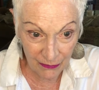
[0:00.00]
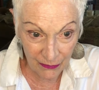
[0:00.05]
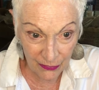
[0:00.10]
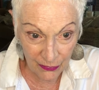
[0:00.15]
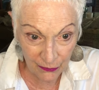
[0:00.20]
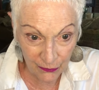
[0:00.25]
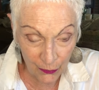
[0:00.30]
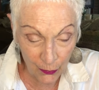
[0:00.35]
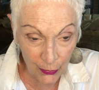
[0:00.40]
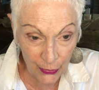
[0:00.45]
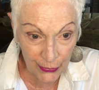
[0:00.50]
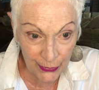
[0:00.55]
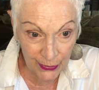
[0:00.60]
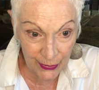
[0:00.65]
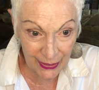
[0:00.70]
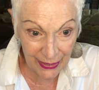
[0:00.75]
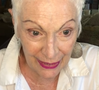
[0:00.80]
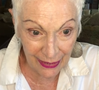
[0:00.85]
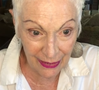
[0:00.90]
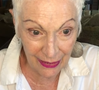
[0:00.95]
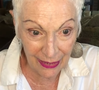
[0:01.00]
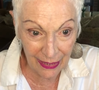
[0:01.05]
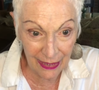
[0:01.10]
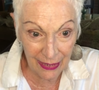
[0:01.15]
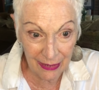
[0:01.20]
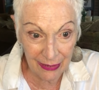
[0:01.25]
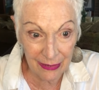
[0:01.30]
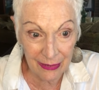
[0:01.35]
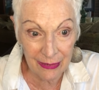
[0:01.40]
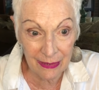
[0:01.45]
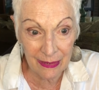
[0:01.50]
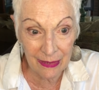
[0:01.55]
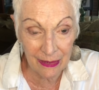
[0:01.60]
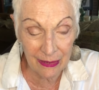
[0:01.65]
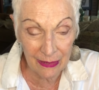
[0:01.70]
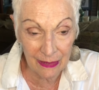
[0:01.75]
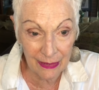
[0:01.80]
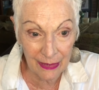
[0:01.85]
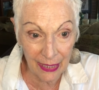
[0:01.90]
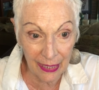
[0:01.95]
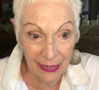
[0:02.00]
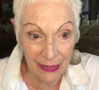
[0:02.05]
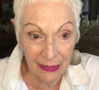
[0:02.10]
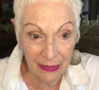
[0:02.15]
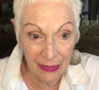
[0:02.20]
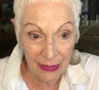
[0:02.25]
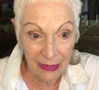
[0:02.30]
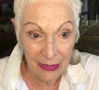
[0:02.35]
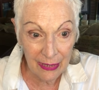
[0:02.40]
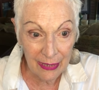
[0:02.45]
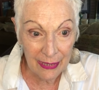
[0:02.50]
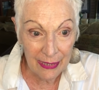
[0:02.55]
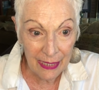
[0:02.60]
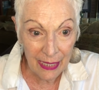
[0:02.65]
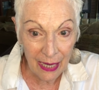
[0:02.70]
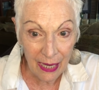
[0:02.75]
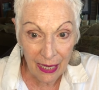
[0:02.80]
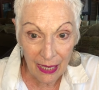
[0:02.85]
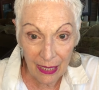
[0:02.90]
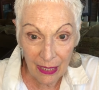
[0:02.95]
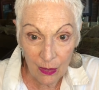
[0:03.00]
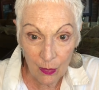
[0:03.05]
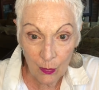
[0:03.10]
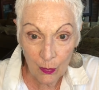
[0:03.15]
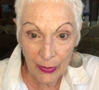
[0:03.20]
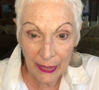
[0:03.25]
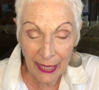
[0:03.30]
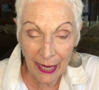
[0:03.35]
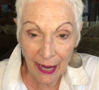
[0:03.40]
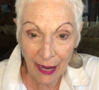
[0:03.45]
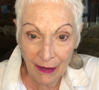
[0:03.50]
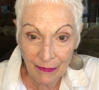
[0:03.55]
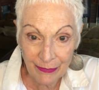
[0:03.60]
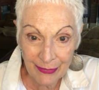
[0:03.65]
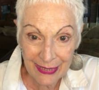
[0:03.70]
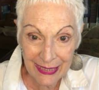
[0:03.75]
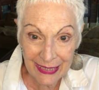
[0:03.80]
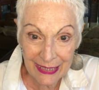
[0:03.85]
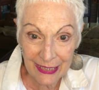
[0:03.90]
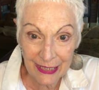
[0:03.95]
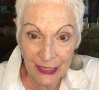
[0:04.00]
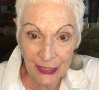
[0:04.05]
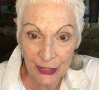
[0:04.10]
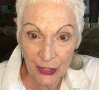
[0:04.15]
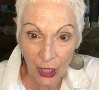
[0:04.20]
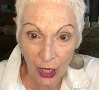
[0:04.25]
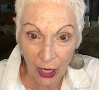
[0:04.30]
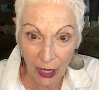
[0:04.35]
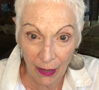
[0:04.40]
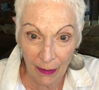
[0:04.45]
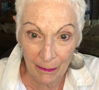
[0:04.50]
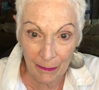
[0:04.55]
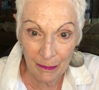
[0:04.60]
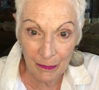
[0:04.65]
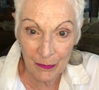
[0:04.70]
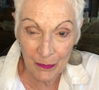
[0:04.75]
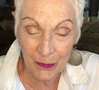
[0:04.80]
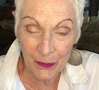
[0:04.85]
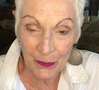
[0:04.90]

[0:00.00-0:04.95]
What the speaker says: The fourth thing is that we have to stop